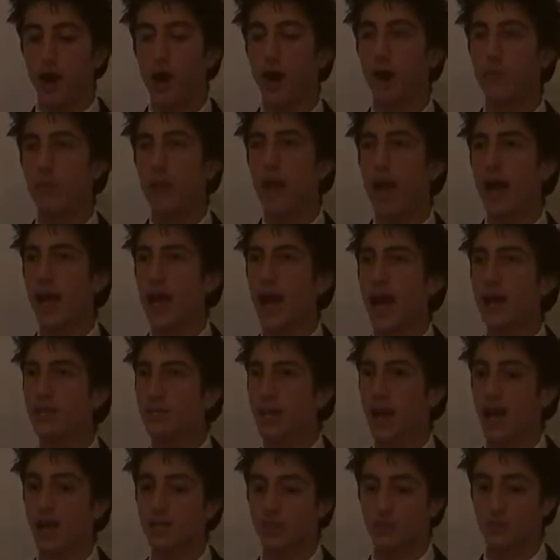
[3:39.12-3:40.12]

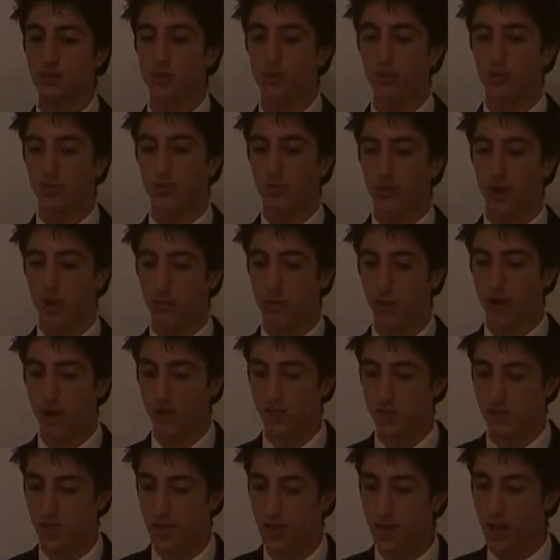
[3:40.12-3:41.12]
as a tool of foreign
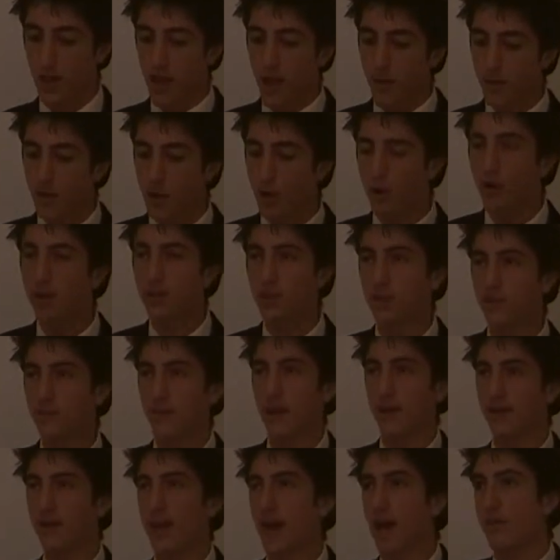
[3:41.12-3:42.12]
policy, because in
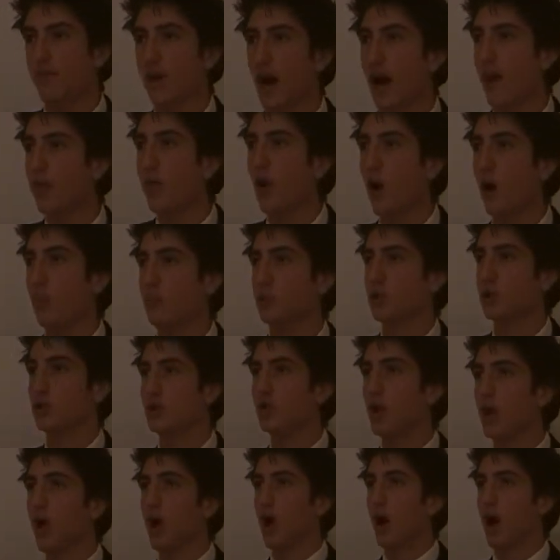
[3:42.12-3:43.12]
fact they have other
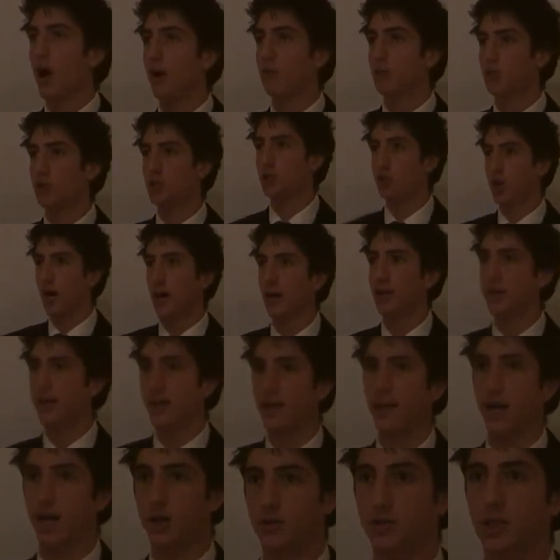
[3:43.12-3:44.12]
options to try and
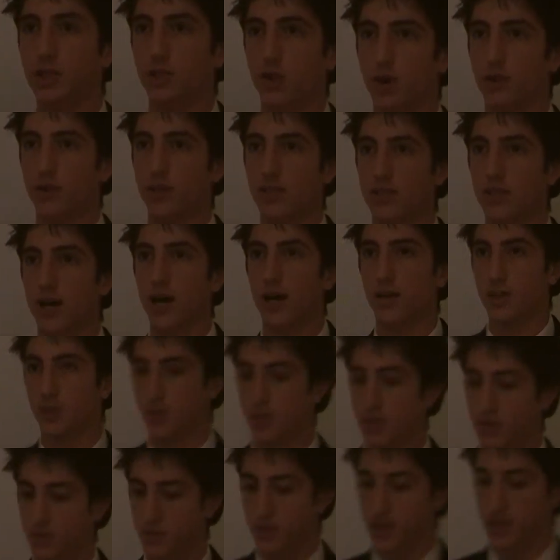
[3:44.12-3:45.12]
get countries on their side in
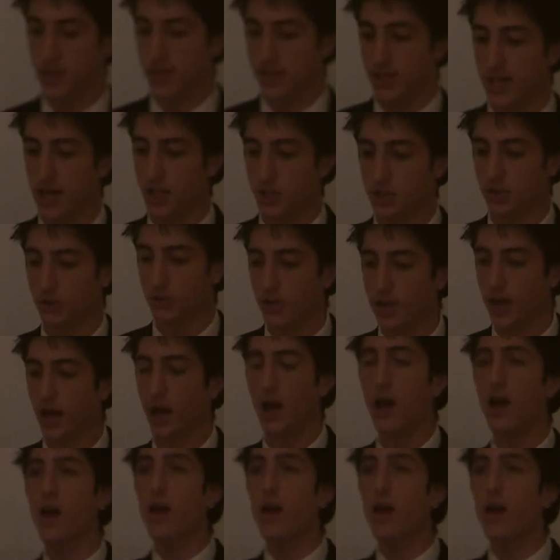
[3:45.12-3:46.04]
terms of the international arena.